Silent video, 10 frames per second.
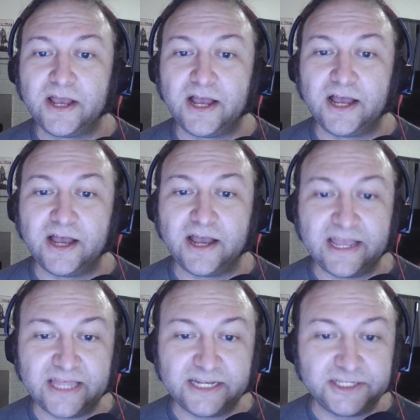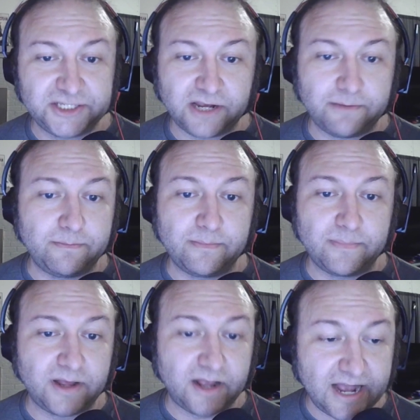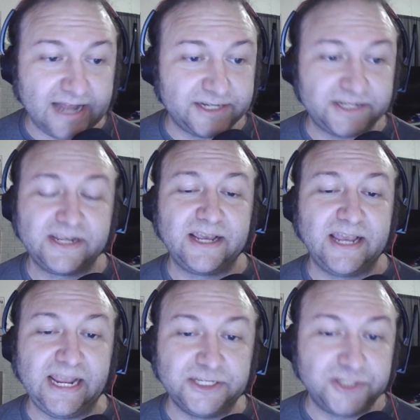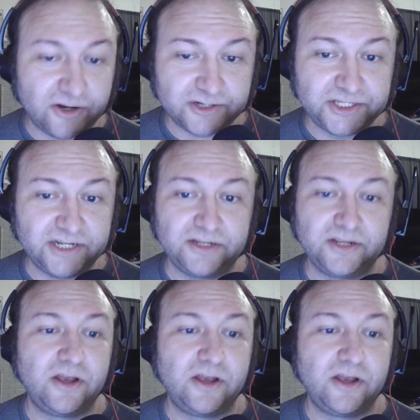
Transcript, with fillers: uh, and then some hot, exhausted,